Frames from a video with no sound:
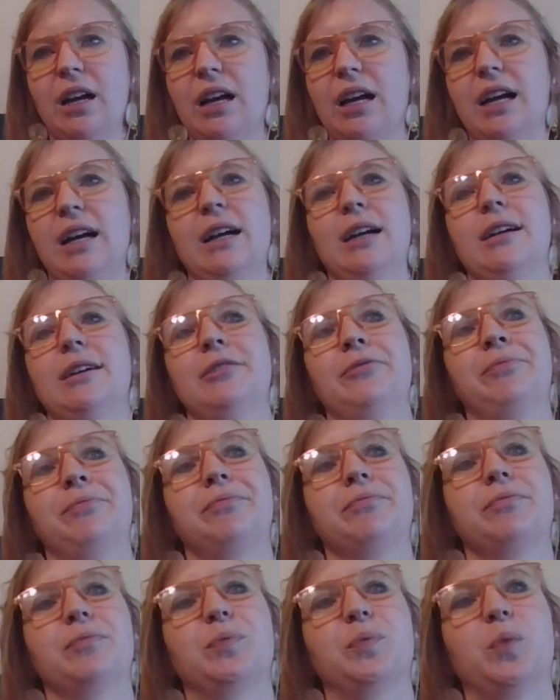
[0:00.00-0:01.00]
um,
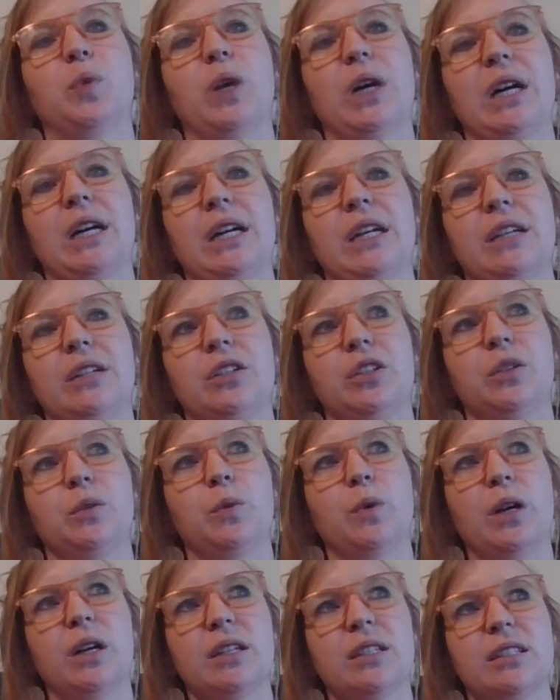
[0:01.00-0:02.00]
what you
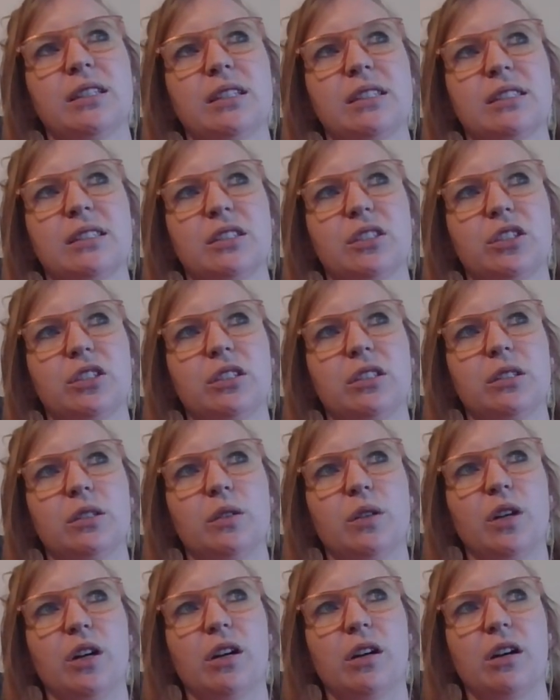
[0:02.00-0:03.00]
want to listen
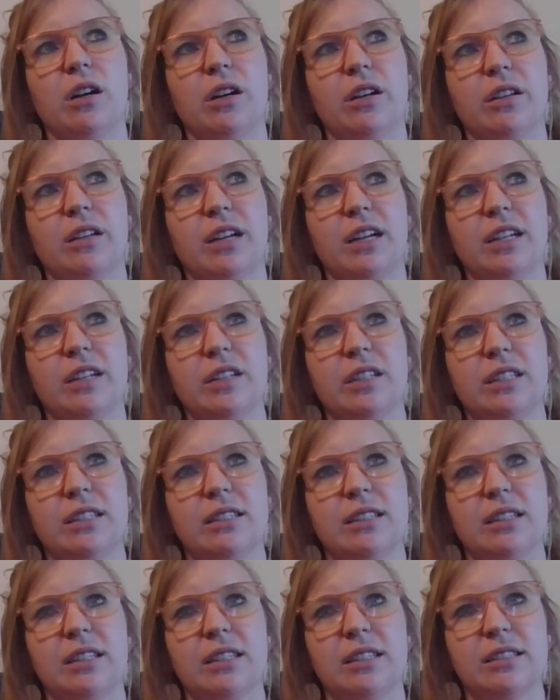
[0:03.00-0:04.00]
to are, are kind of the,
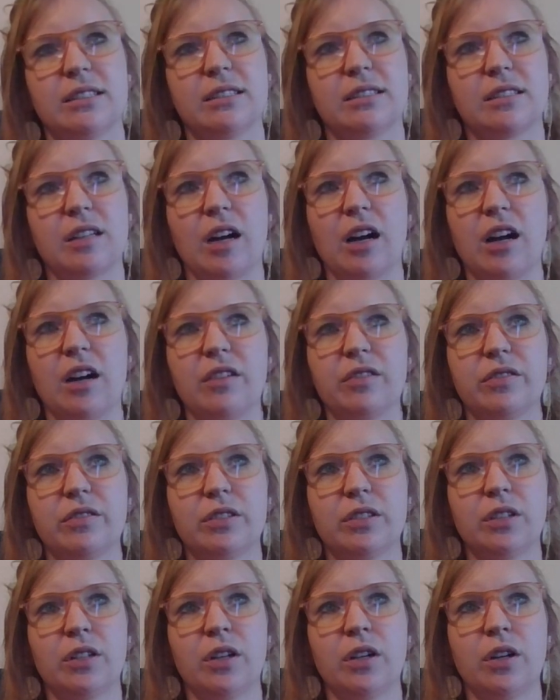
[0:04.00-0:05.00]
these
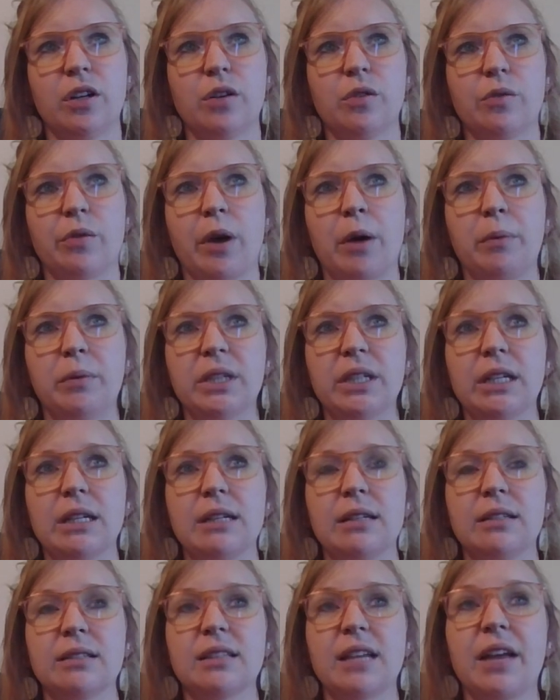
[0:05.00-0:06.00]
soft
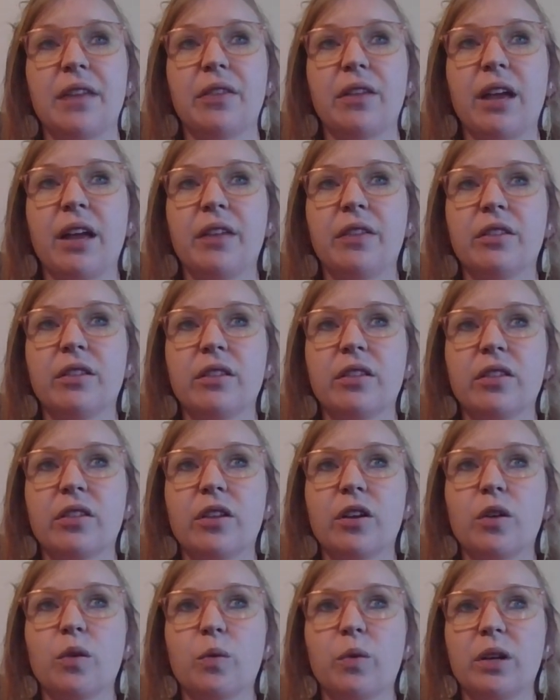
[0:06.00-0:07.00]
rumblings and and
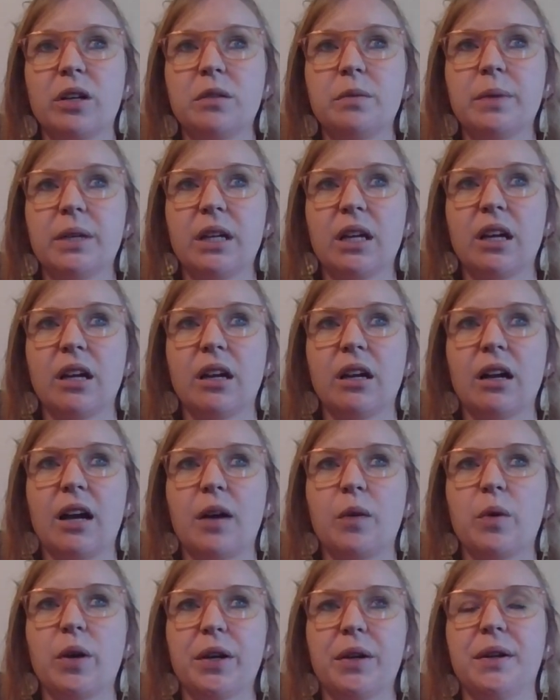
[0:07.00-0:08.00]
there will be i
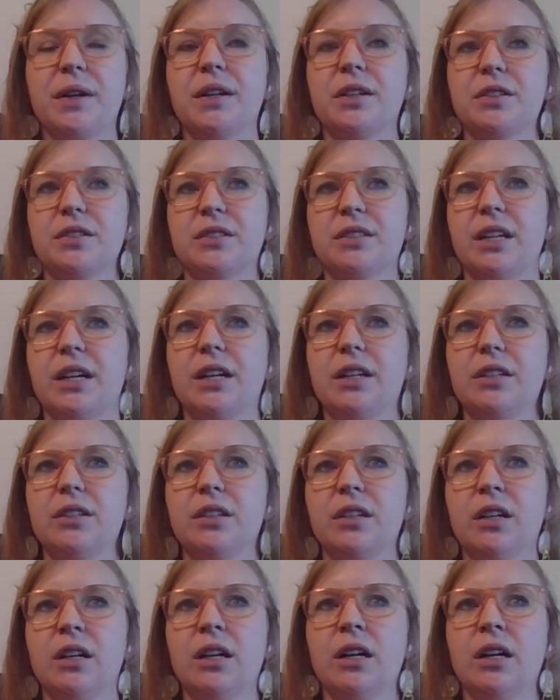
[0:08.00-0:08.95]
want you to understand